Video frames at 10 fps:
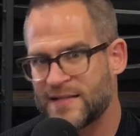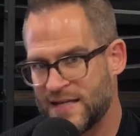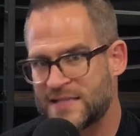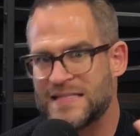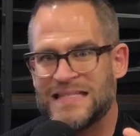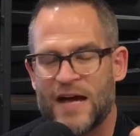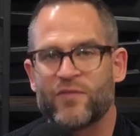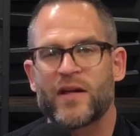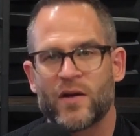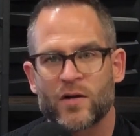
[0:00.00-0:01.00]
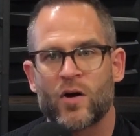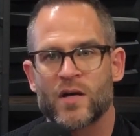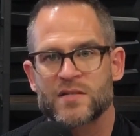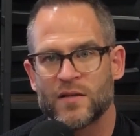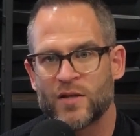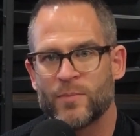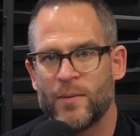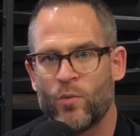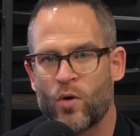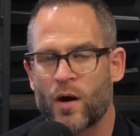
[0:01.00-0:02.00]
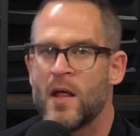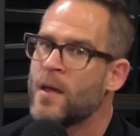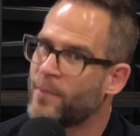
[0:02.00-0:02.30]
it's definitely going to cost a little bit more.